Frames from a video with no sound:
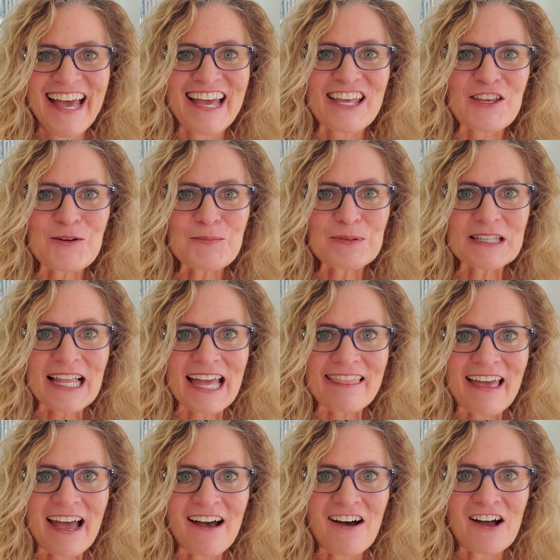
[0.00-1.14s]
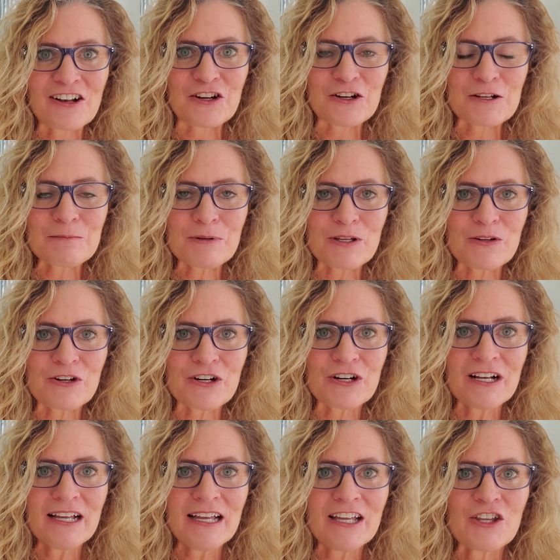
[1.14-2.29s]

you play that on your computer,